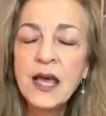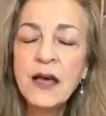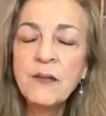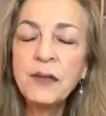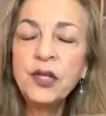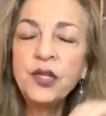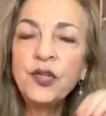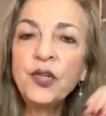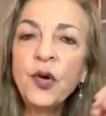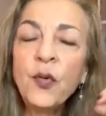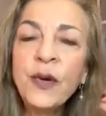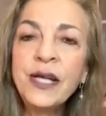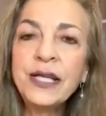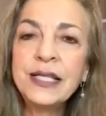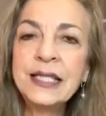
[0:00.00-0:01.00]
But you know
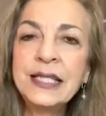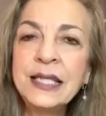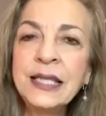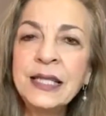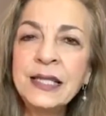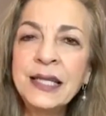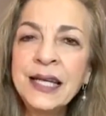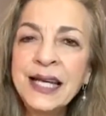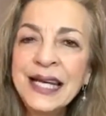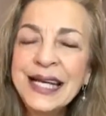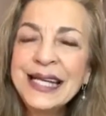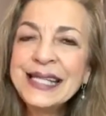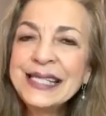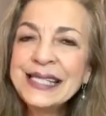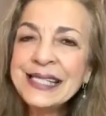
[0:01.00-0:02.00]
what it did?
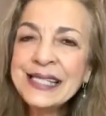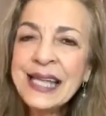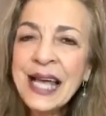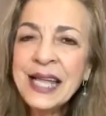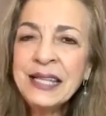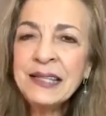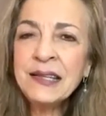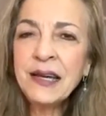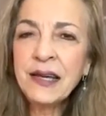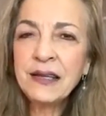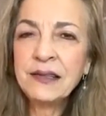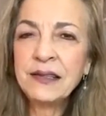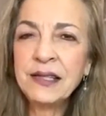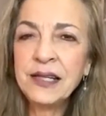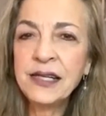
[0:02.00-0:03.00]
It sent
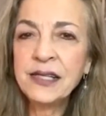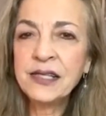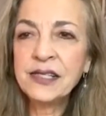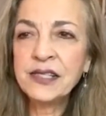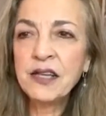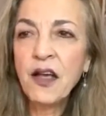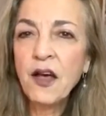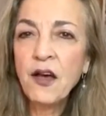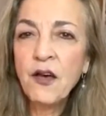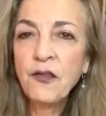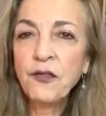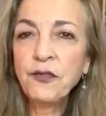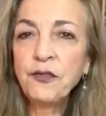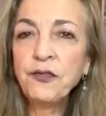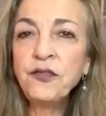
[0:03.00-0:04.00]
this
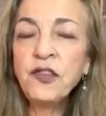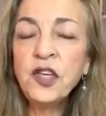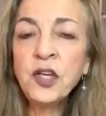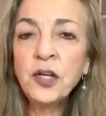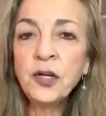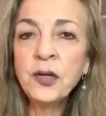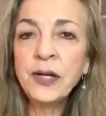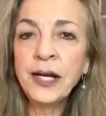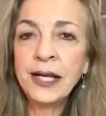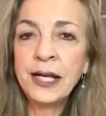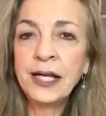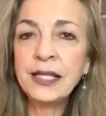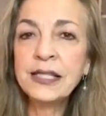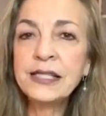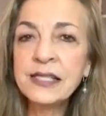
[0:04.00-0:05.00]
fear and
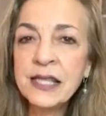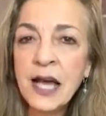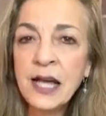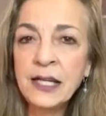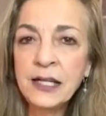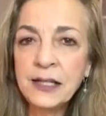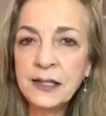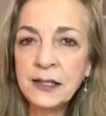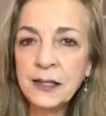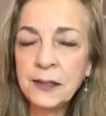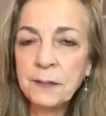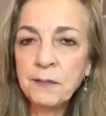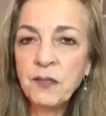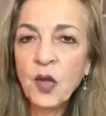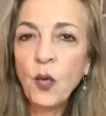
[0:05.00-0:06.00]
anxiety.
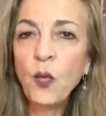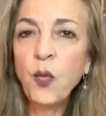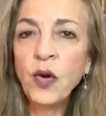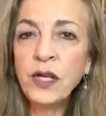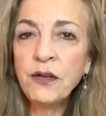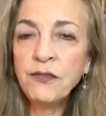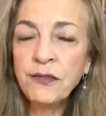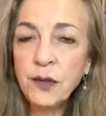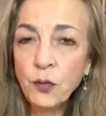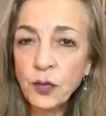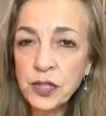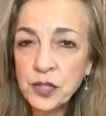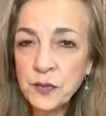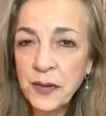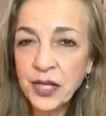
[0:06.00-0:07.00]
What if it
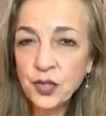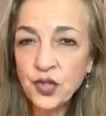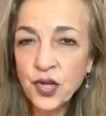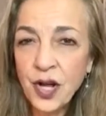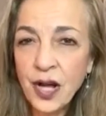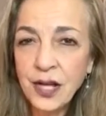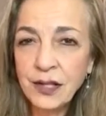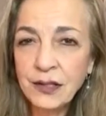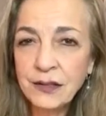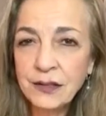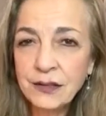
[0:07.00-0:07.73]
was my child?